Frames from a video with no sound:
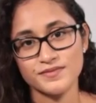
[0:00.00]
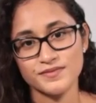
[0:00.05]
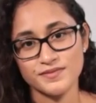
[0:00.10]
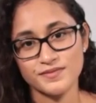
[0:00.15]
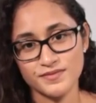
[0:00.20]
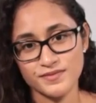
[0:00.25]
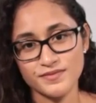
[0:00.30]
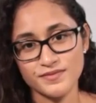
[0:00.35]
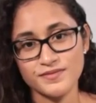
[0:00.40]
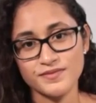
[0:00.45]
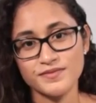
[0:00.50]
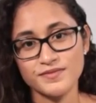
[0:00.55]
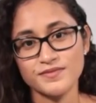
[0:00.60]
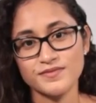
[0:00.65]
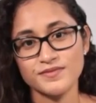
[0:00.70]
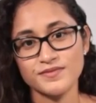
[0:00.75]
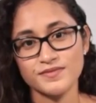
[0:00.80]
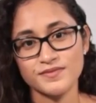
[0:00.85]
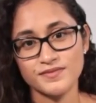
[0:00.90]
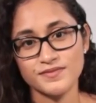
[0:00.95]

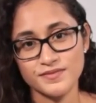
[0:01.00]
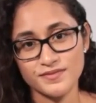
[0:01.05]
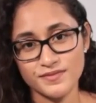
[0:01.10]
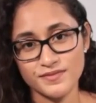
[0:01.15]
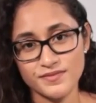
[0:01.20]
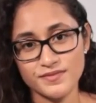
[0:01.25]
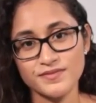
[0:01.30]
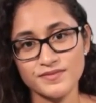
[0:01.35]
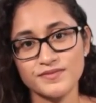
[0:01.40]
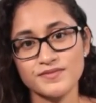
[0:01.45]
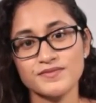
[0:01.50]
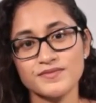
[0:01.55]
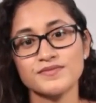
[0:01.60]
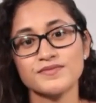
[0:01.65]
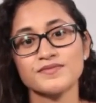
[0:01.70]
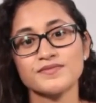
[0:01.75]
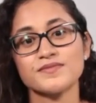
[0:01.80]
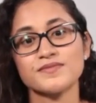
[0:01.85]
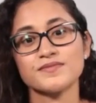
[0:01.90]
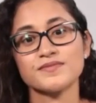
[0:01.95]

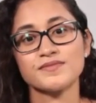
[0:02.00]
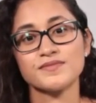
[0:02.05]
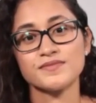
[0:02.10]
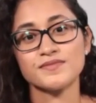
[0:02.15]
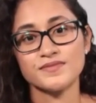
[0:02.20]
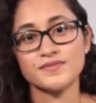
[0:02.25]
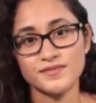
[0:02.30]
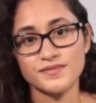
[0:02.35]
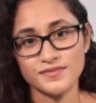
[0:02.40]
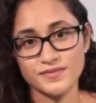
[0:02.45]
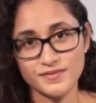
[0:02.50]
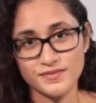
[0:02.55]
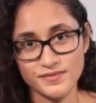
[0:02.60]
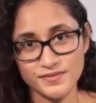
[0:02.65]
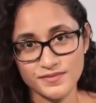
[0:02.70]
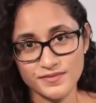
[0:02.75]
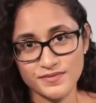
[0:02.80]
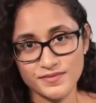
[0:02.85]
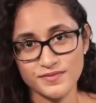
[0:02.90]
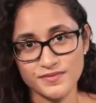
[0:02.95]

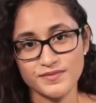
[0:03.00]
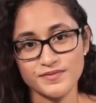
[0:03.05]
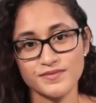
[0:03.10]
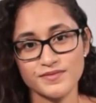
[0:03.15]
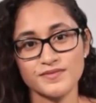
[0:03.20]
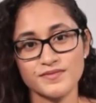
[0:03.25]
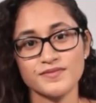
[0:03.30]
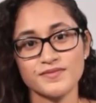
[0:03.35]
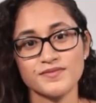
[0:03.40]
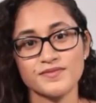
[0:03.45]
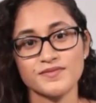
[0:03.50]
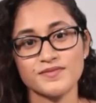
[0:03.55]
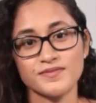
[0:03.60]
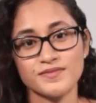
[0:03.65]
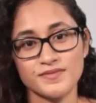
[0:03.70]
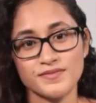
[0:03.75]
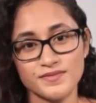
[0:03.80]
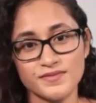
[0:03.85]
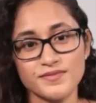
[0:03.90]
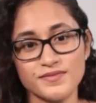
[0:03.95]

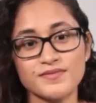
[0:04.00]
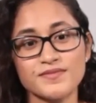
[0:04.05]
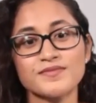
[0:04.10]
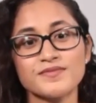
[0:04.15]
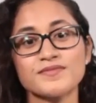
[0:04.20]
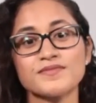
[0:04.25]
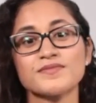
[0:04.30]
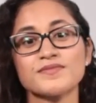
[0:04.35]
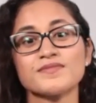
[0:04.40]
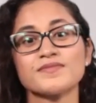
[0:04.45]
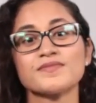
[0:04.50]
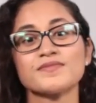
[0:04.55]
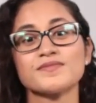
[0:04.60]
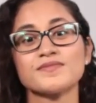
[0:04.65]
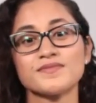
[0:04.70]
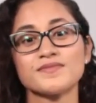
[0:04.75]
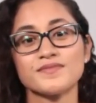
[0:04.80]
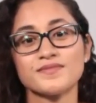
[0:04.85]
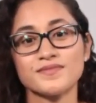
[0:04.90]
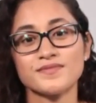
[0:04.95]

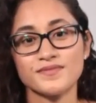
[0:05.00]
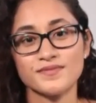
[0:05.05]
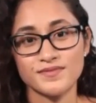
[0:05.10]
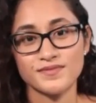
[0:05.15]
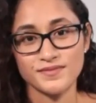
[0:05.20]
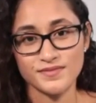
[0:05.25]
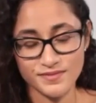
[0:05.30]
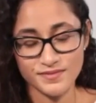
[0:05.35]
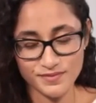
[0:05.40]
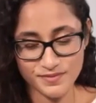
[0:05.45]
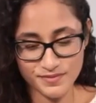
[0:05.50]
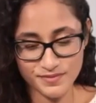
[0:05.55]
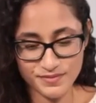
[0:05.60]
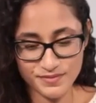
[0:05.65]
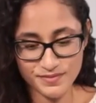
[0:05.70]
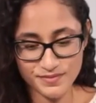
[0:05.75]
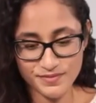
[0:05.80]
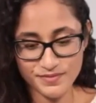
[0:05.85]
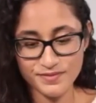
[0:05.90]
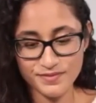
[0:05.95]

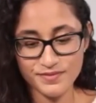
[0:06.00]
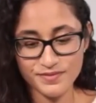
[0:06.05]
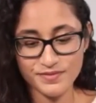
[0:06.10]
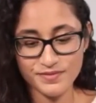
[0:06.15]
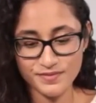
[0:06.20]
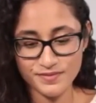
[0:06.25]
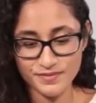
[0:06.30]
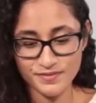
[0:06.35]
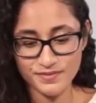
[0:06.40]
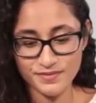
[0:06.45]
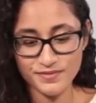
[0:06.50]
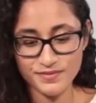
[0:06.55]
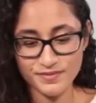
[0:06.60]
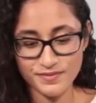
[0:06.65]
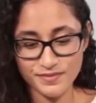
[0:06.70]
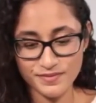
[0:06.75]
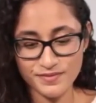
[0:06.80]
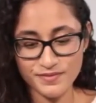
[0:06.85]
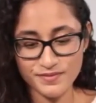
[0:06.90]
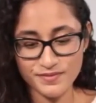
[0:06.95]

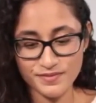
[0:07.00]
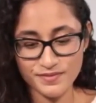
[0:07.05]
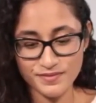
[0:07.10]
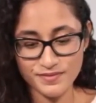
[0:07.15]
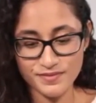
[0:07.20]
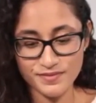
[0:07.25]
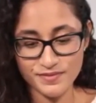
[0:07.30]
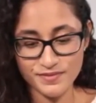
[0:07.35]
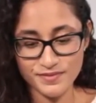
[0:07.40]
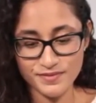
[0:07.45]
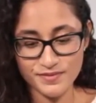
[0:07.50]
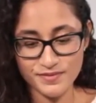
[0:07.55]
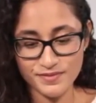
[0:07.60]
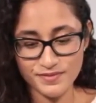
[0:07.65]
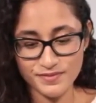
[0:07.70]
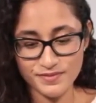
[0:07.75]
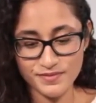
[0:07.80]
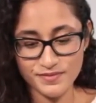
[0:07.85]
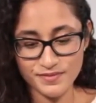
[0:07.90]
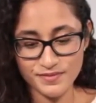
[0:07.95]
This person isn't speaking.